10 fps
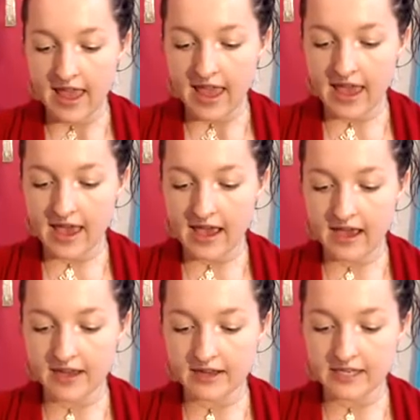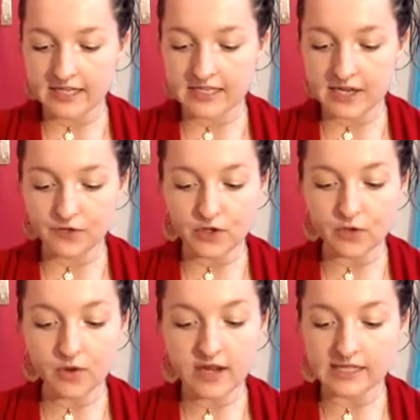And if
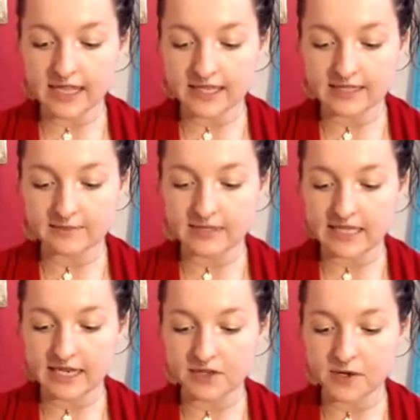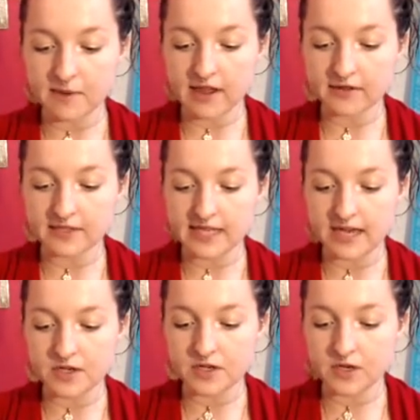you want to light some sage or Palo
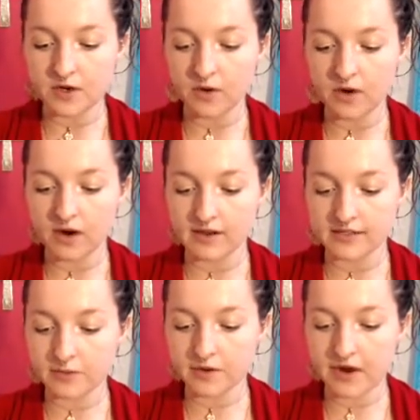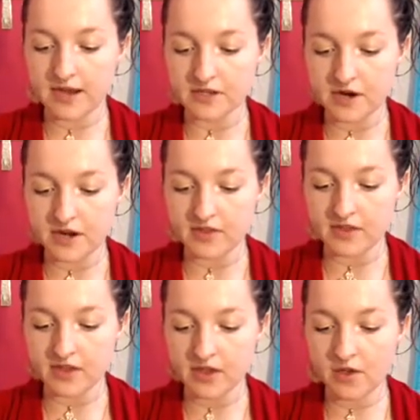Santo or sweetgrass or
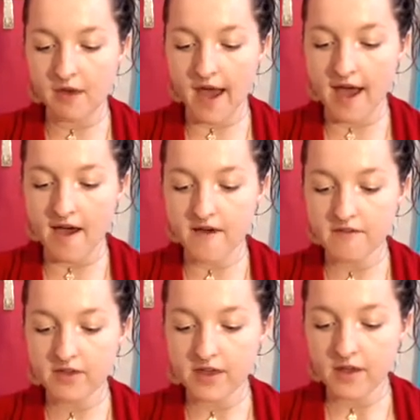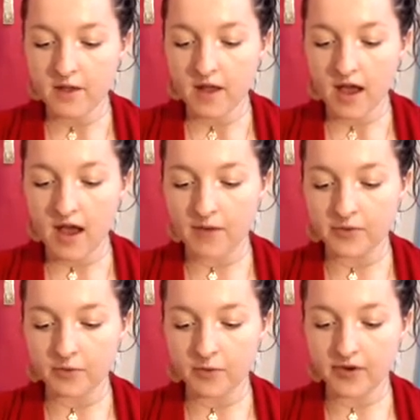anything that you have,
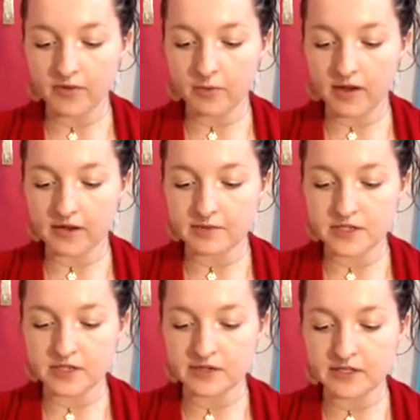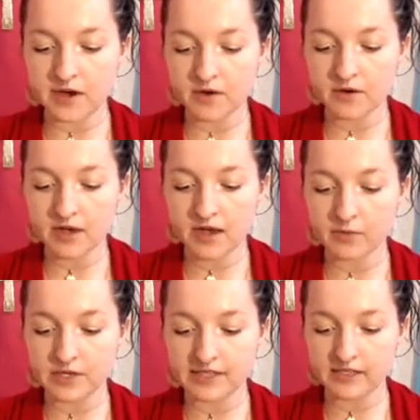you're more than welcome to do so. And
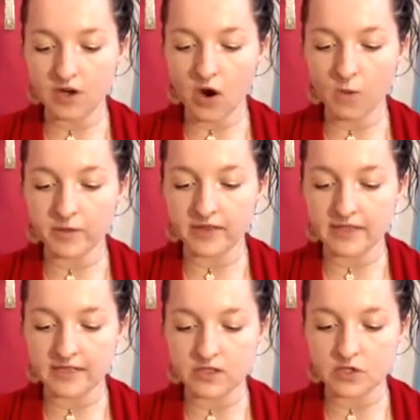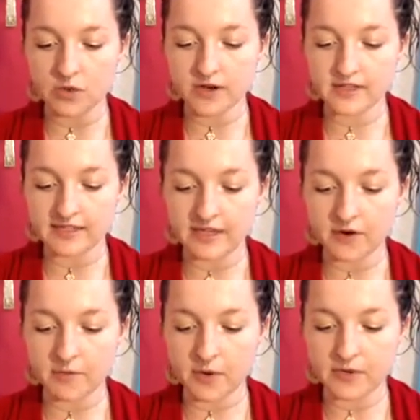we're just going to open this short
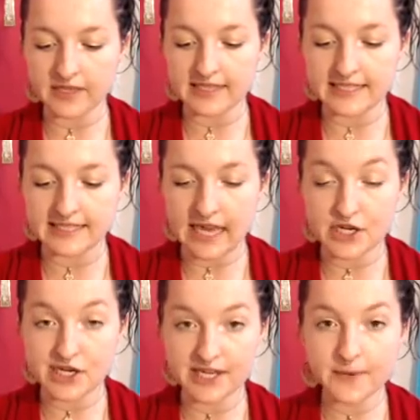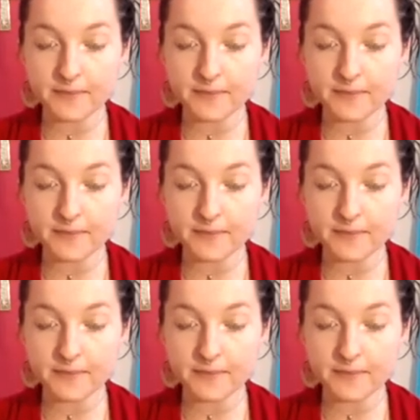ceremonial session.